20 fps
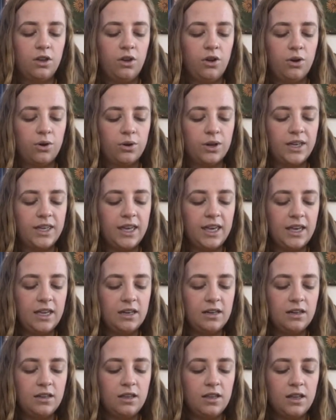
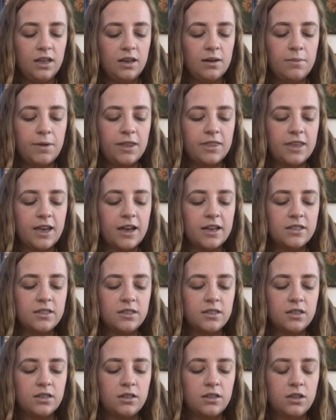Hurricane? Annabeth
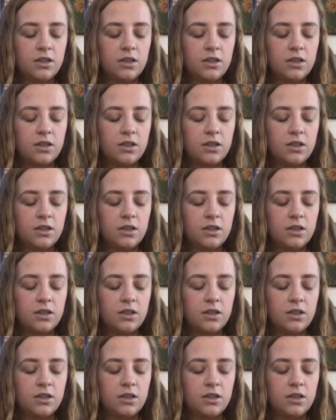asked.